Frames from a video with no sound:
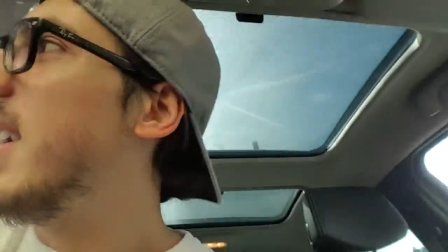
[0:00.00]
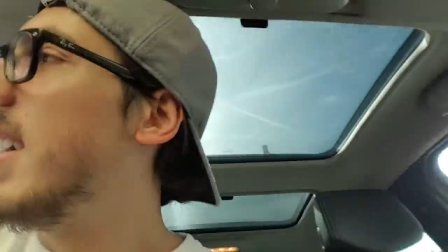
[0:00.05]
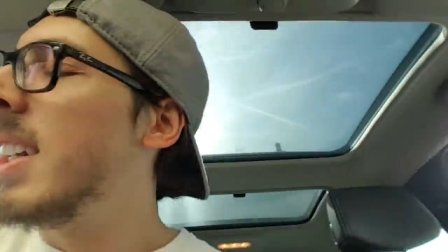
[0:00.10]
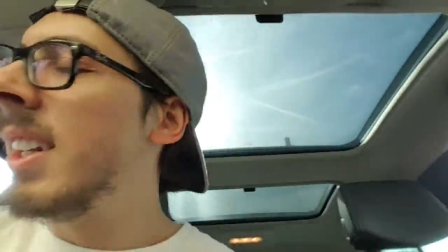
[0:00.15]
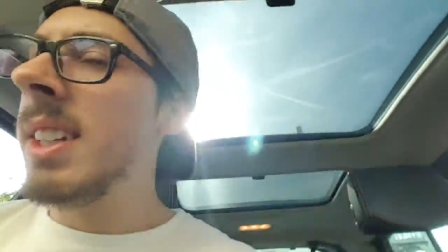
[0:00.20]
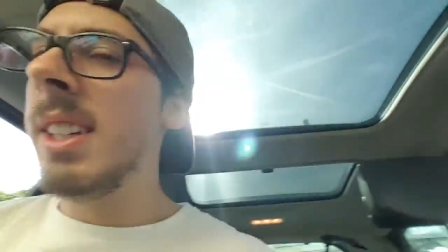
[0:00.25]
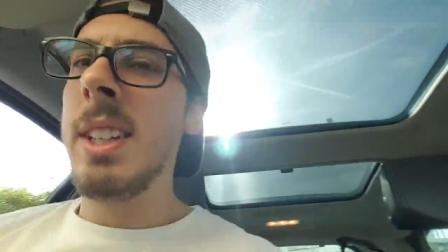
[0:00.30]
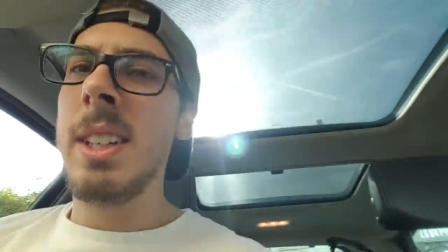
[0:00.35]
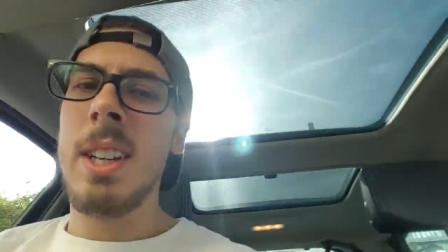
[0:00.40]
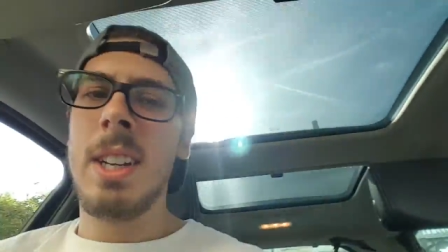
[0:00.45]

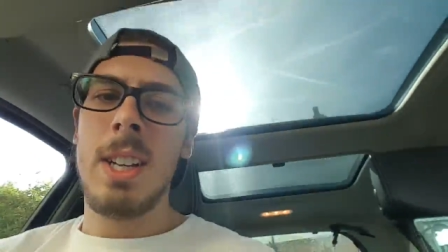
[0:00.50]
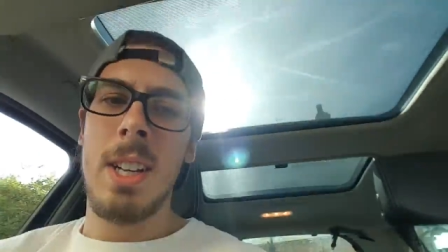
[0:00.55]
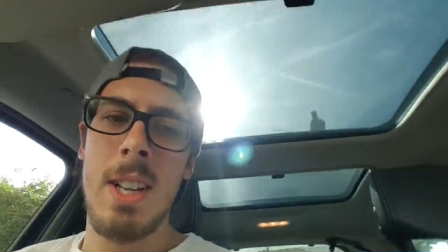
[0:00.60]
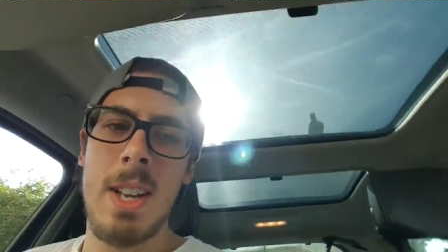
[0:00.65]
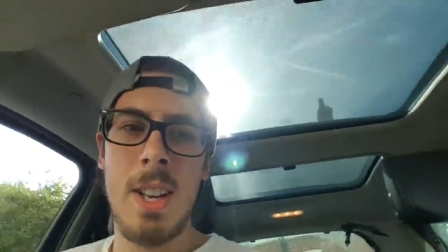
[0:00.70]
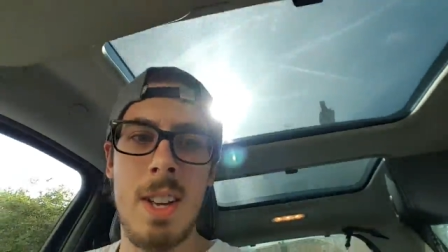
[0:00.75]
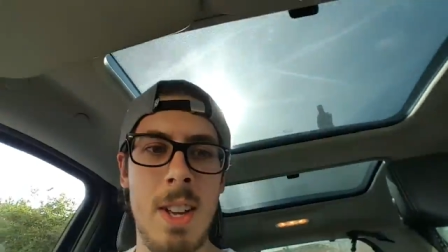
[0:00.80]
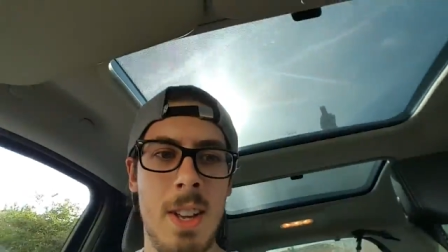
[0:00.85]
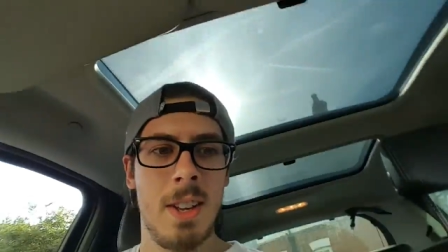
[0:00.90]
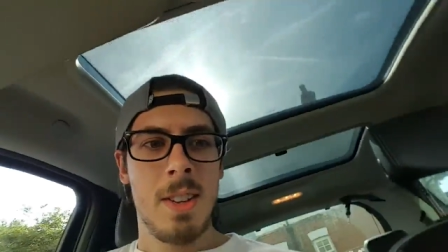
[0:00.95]
So
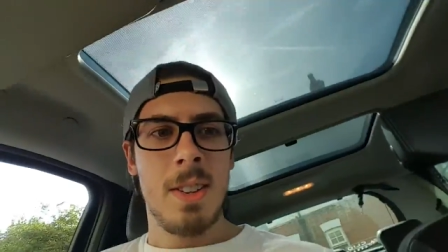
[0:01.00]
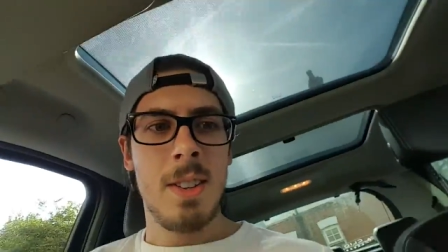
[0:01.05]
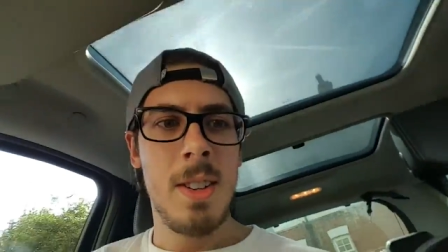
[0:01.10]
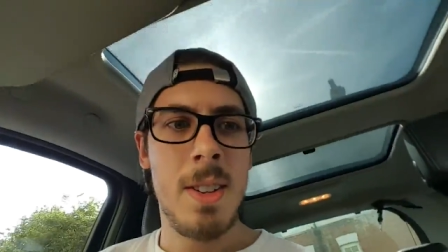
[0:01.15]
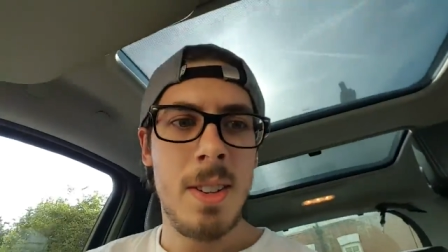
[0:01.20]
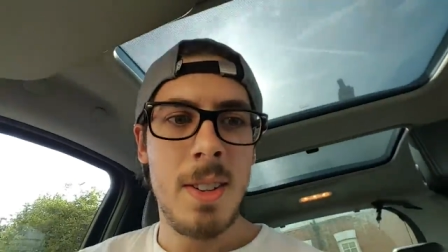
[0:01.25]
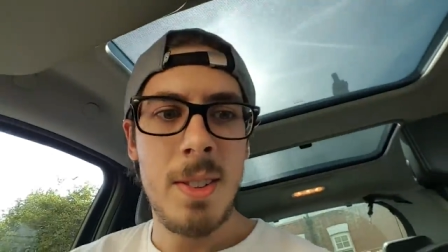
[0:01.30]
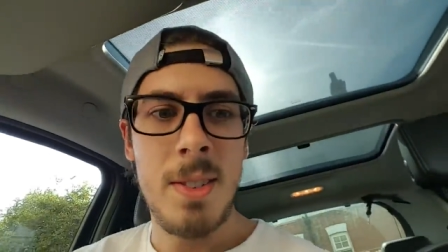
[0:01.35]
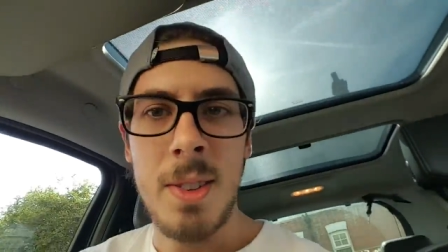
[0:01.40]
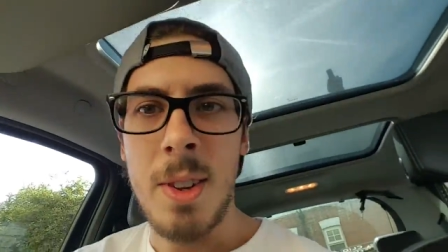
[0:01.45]

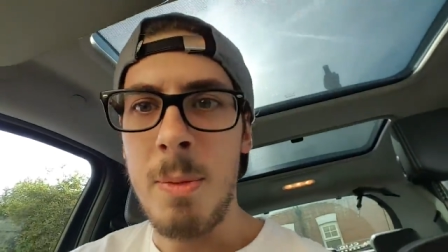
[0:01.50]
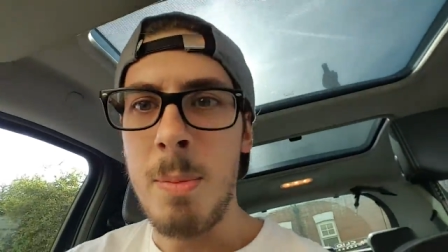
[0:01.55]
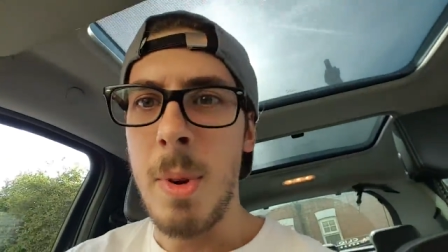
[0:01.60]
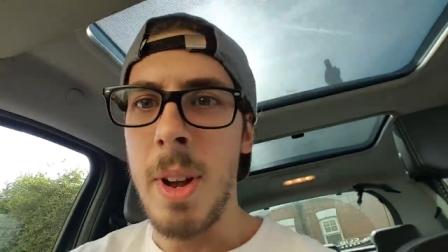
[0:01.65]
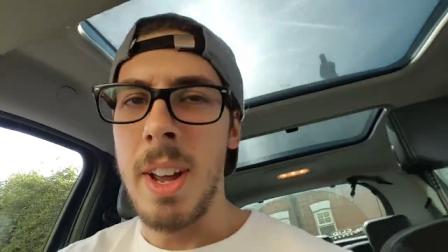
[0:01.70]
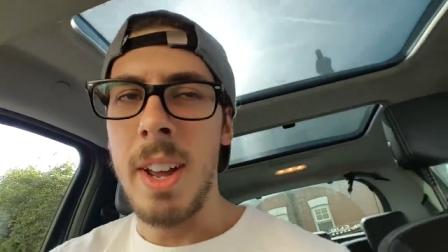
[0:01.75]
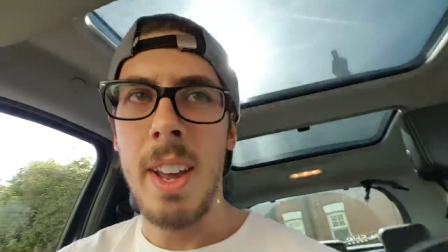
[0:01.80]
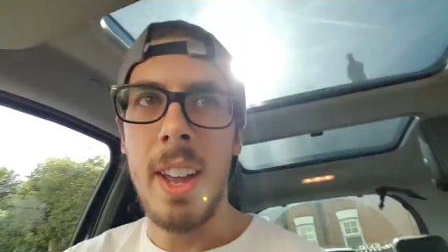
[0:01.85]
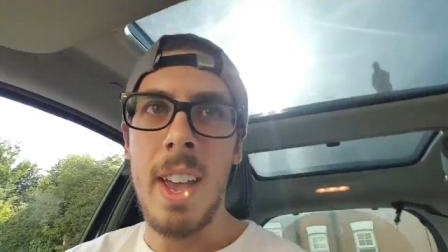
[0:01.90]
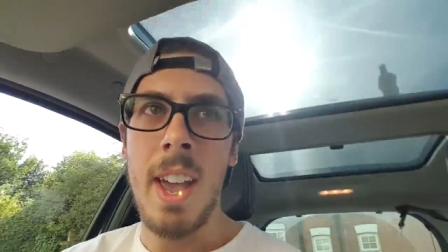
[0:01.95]
I have
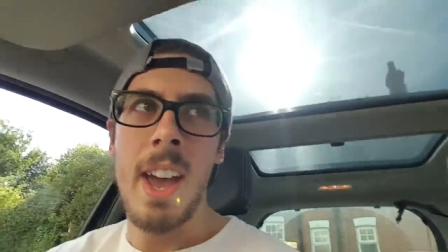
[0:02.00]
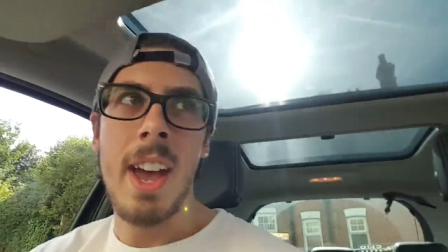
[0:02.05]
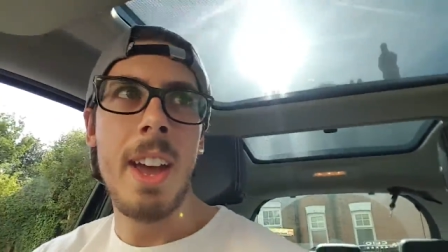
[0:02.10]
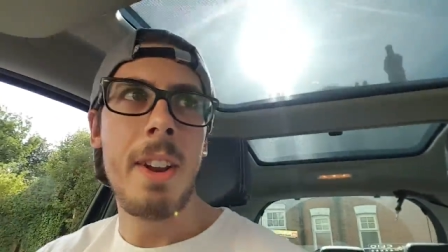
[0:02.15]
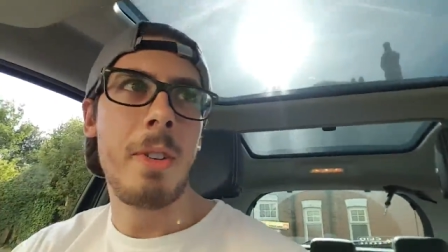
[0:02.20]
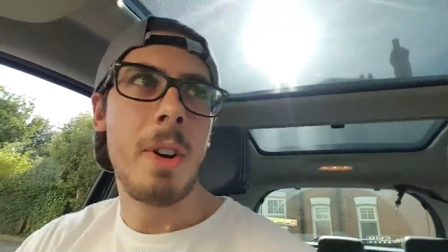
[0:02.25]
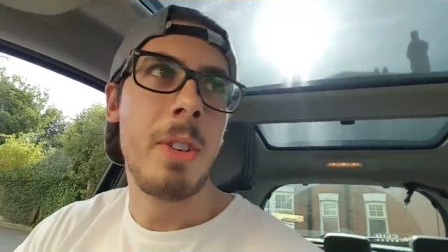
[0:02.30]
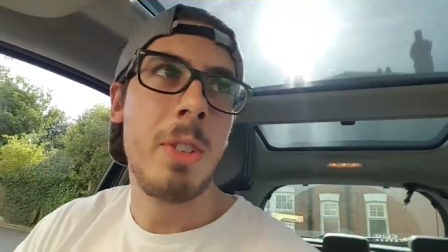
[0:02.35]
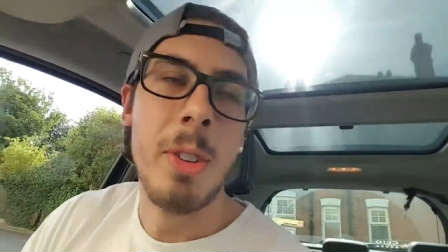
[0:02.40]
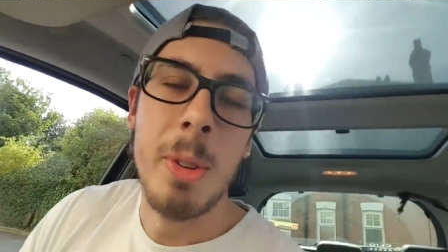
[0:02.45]
my
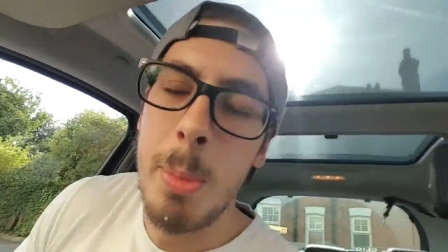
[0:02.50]
hairdresser's